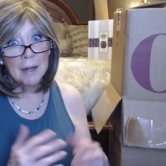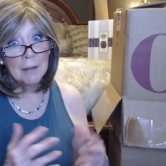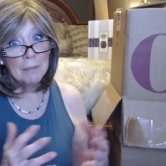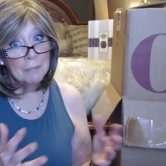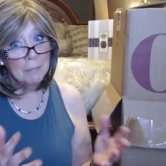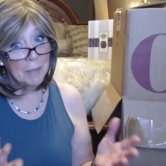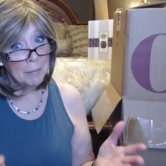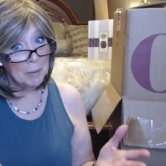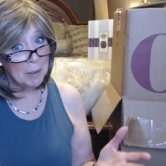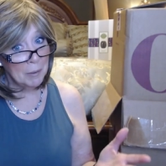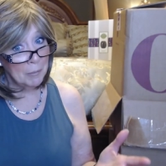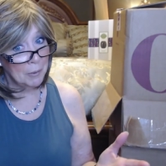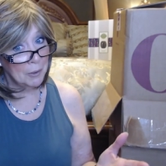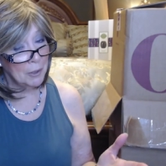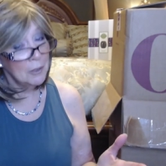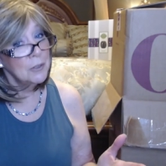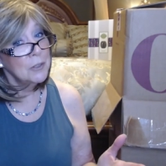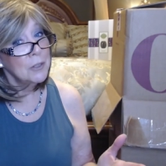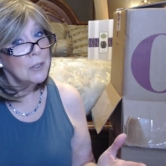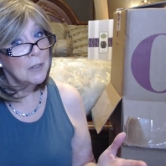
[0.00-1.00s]
Maybe it would
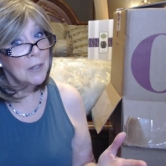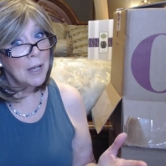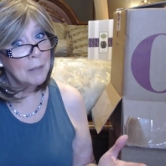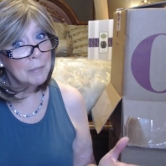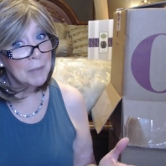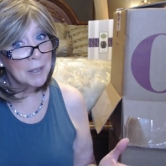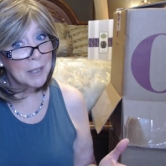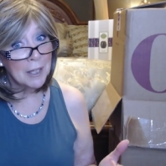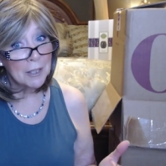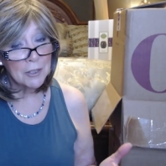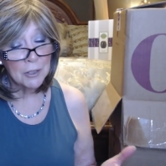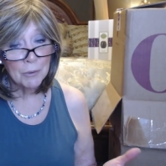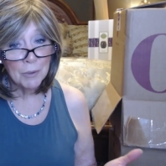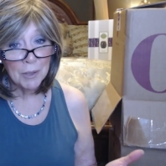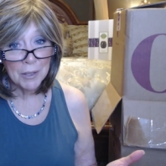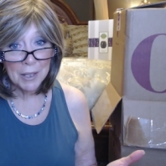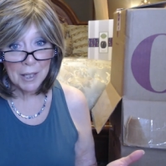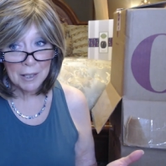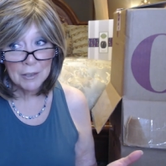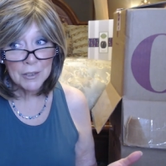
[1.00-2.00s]
also help me get to a
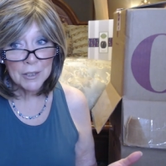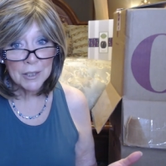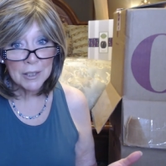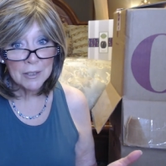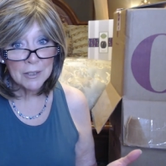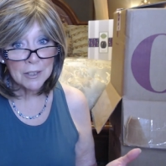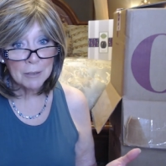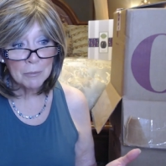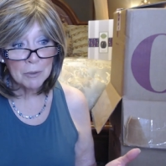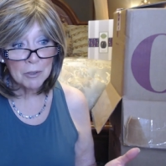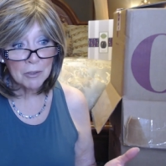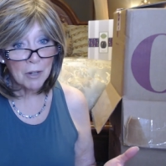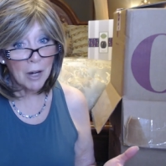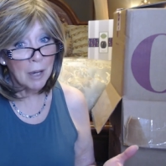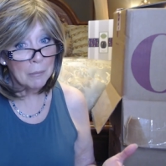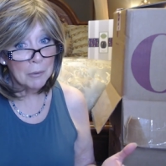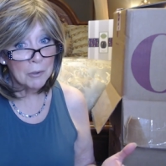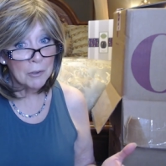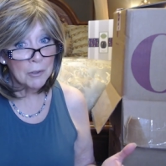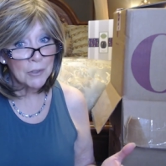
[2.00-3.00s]
thousand
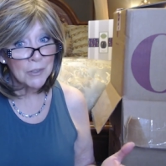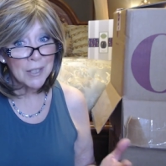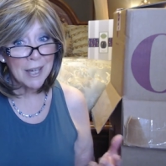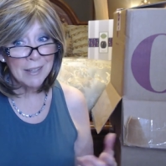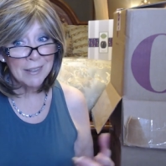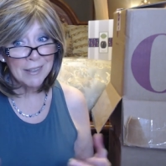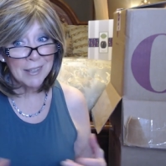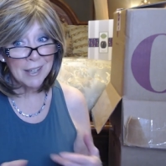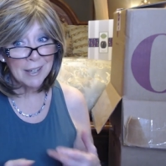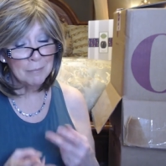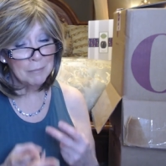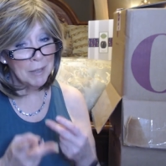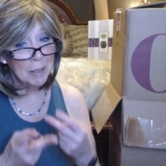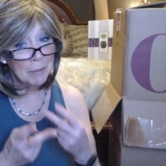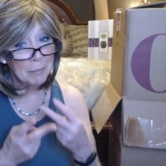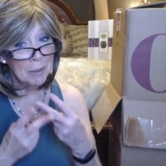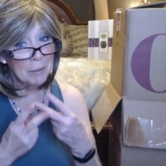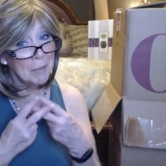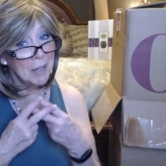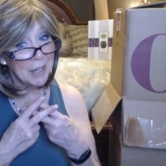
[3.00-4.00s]
subscribers, and then
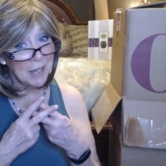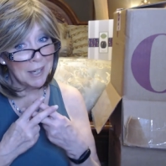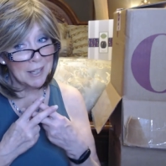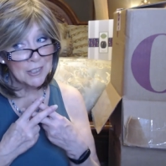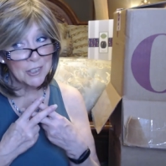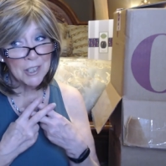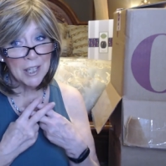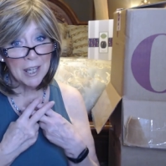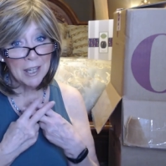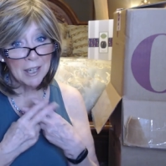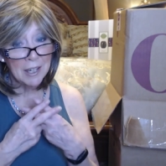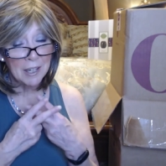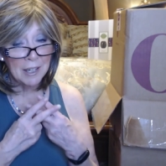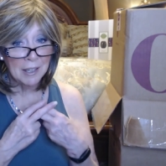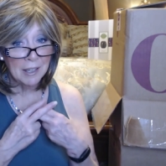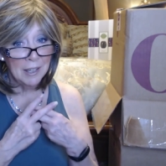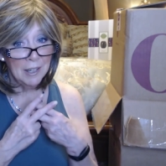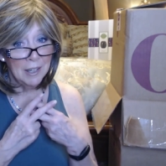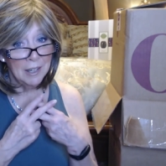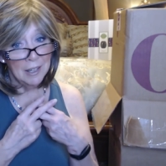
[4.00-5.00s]
maybe my hashtag,
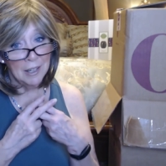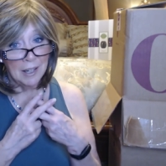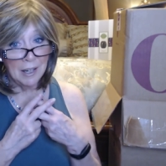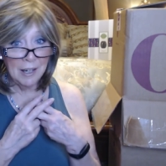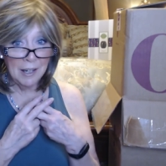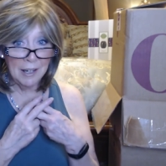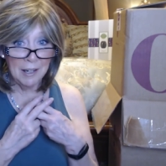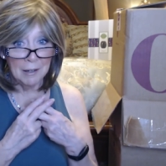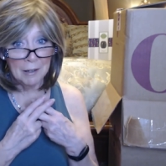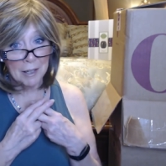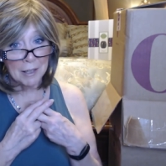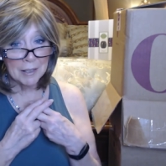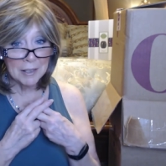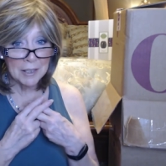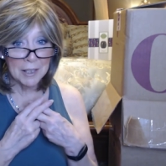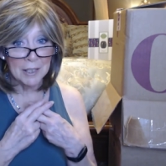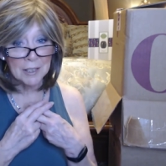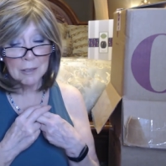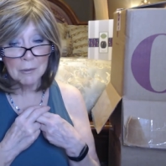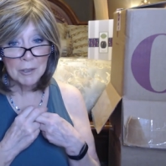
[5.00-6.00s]
uh,
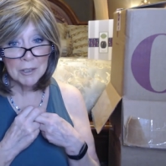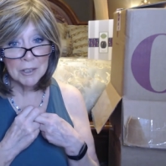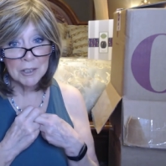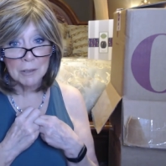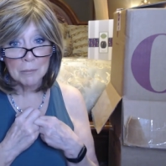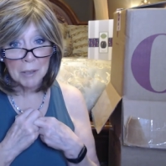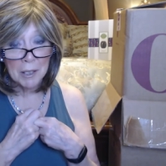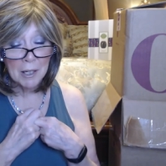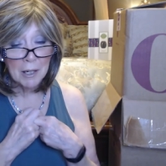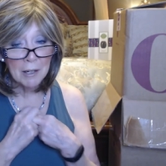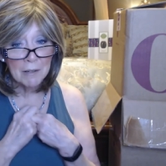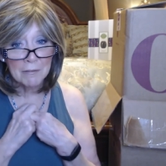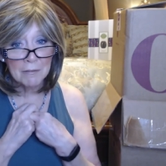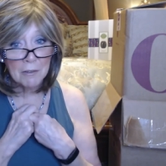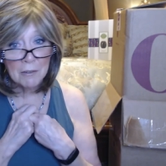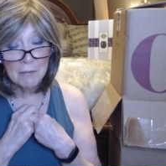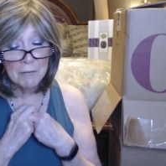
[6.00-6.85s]
Nancy wants to PR for